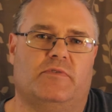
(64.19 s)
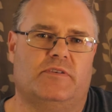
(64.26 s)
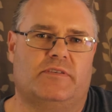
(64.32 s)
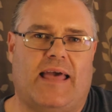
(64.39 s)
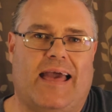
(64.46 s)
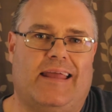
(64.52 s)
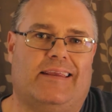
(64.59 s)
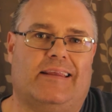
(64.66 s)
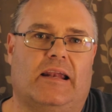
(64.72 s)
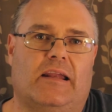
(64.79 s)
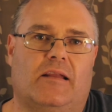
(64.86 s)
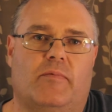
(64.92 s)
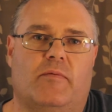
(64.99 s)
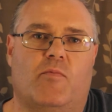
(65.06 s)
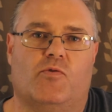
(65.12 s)
just added in a
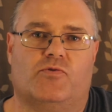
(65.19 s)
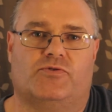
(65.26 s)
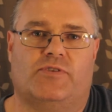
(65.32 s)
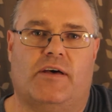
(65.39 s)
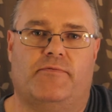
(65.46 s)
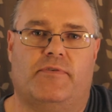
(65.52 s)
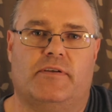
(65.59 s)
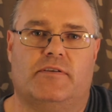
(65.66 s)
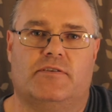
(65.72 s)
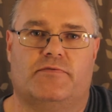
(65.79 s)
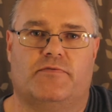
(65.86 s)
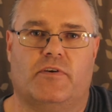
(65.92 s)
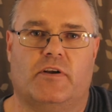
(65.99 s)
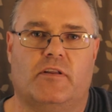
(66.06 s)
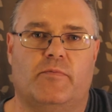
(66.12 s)
little bit more stuff in just
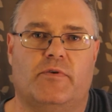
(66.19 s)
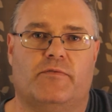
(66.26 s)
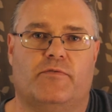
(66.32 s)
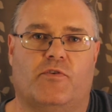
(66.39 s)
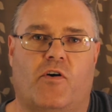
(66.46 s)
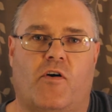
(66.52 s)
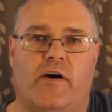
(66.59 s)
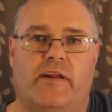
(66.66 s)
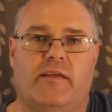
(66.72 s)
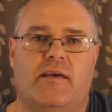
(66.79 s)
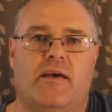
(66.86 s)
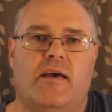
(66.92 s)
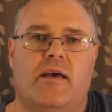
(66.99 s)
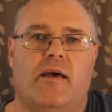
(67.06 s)
for a little bit of variety.